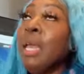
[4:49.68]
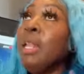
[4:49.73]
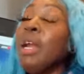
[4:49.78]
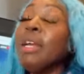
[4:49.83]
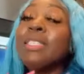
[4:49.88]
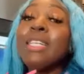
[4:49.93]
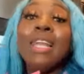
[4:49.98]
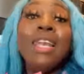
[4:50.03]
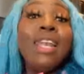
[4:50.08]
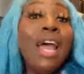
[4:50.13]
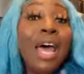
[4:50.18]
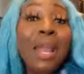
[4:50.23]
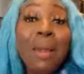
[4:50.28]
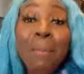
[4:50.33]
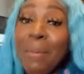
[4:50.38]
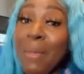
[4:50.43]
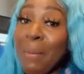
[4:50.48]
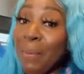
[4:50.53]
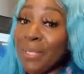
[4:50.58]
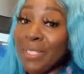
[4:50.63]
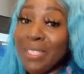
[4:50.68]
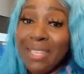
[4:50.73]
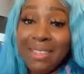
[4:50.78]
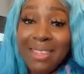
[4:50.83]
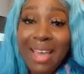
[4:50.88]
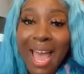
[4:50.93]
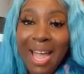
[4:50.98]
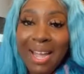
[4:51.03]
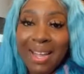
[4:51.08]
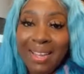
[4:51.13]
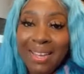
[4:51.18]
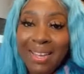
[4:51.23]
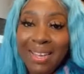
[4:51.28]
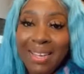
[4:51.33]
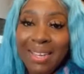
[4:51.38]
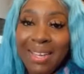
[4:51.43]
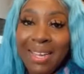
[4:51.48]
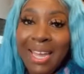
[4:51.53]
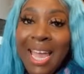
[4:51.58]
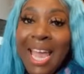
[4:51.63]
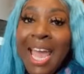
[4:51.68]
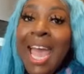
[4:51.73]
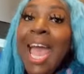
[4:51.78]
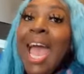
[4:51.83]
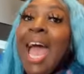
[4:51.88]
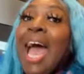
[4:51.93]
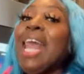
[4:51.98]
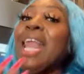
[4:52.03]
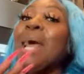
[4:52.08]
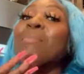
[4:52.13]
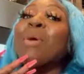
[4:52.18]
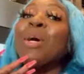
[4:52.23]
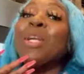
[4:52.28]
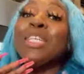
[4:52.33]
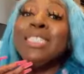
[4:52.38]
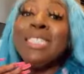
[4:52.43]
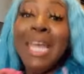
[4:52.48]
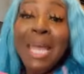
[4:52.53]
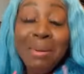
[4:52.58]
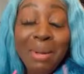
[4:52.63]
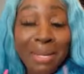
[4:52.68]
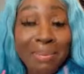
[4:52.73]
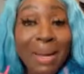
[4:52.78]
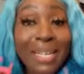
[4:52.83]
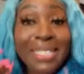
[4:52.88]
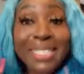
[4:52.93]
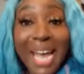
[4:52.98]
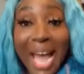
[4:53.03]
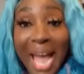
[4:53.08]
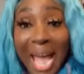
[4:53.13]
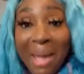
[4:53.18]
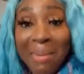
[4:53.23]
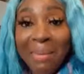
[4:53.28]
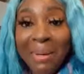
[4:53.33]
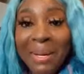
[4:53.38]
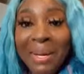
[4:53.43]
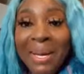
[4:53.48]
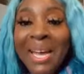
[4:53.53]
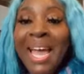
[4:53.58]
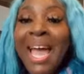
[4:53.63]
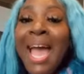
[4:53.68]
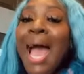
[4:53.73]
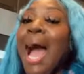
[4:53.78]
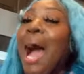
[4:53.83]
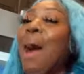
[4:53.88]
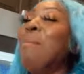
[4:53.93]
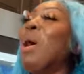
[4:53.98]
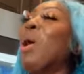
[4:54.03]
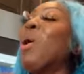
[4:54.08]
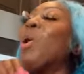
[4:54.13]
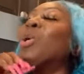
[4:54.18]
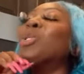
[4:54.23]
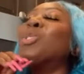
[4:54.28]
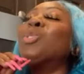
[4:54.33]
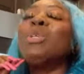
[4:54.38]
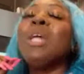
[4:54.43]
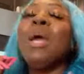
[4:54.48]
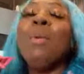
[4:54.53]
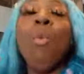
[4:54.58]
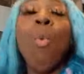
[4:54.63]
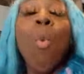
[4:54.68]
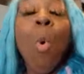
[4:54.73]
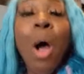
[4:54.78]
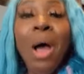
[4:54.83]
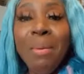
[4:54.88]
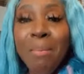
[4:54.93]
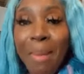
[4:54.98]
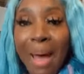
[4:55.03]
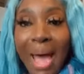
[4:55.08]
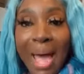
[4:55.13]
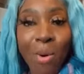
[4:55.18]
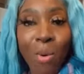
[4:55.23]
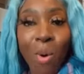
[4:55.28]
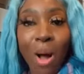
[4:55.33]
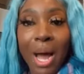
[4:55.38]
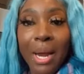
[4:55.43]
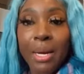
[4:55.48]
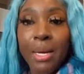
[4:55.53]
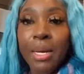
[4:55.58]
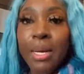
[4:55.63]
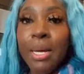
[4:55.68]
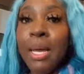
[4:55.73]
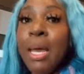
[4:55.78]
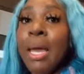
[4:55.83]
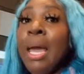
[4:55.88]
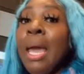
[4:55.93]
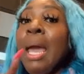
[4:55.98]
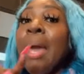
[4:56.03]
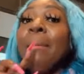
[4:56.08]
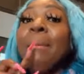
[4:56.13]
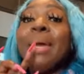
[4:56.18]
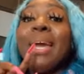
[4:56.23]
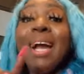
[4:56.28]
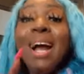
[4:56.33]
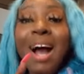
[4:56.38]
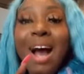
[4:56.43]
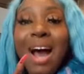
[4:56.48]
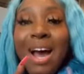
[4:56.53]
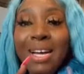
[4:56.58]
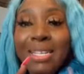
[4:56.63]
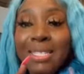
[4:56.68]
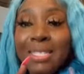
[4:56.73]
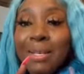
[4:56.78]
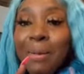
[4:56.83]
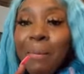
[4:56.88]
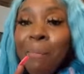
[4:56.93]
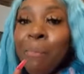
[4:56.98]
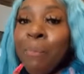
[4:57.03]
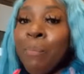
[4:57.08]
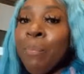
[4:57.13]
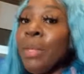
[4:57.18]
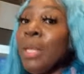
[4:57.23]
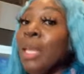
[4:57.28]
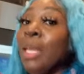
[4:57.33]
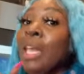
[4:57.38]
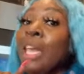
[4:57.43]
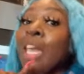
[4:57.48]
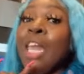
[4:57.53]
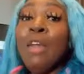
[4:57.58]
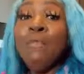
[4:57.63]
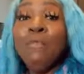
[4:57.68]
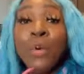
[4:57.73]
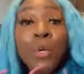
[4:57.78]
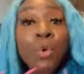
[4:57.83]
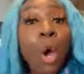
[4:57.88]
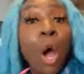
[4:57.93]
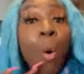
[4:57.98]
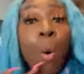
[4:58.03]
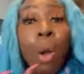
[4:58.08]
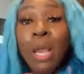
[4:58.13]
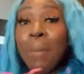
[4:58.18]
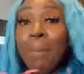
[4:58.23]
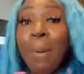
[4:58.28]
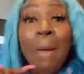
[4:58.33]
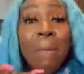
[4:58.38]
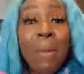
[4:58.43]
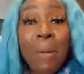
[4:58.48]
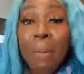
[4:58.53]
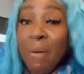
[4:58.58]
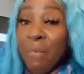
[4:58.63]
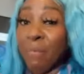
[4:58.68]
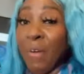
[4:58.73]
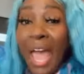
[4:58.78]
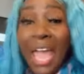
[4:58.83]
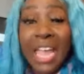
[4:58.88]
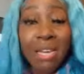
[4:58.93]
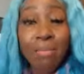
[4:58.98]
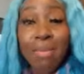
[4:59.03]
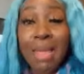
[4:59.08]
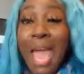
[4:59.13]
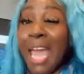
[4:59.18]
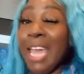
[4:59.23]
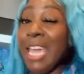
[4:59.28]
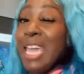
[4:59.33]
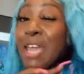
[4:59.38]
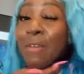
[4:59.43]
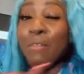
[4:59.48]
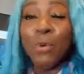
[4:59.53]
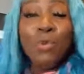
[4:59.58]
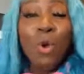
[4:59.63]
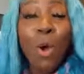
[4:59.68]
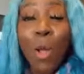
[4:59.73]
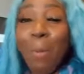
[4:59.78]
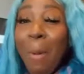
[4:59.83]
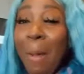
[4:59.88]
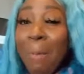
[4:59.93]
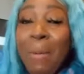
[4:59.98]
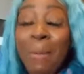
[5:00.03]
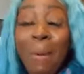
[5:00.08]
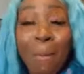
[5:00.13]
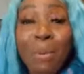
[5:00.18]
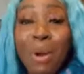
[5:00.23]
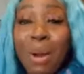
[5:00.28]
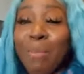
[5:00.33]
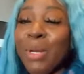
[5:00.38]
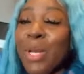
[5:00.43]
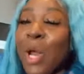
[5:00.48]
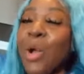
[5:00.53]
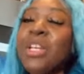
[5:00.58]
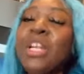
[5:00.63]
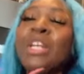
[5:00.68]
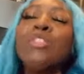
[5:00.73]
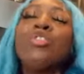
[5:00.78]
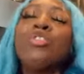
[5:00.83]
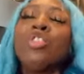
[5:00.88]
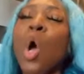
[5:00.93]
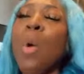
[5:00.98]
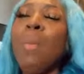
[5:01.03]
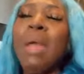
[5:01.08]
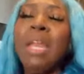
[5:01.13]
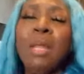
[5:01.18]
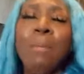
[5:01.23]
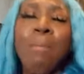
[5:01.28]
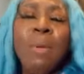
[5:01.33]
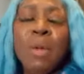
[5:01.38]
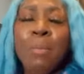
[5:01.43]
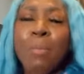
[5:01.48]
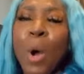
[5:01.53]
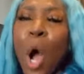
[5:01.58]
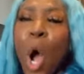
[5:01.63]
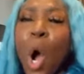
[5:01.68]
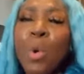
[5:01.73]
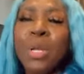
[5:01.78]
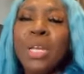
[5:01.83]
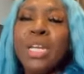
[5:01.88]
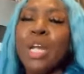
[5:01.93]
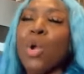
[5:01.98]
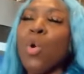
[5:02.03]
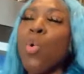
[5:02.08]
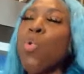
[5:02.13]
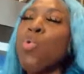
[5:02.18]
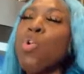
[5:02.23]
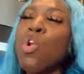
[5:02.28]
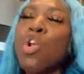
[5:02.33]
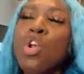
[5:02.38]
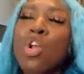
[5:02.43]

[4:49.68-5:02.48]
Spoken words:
There's a lot of people to thank. And I'm going to take my time. I'm going to go through them one by one. Because Even though a whole heap of people fight me, and even though a heap of people bring me down, there's so many people out there who